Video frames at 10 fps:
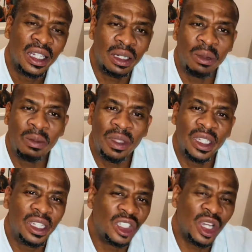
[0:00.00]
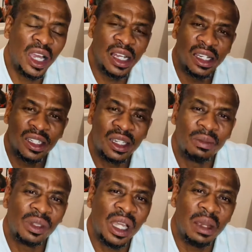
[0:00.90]
Remember that the child
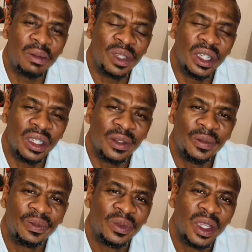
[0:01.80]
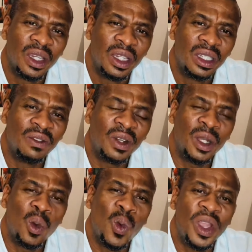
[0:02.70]
sometimes they've got a
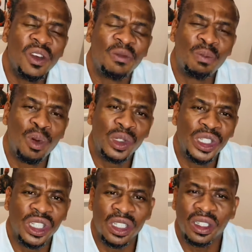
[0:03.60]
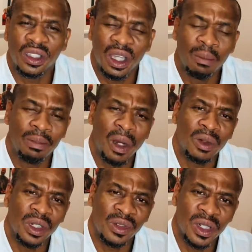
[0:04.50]
way of pushing their
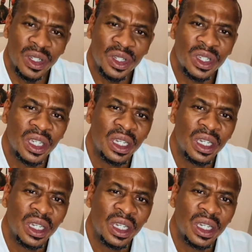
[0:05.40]
boundaries.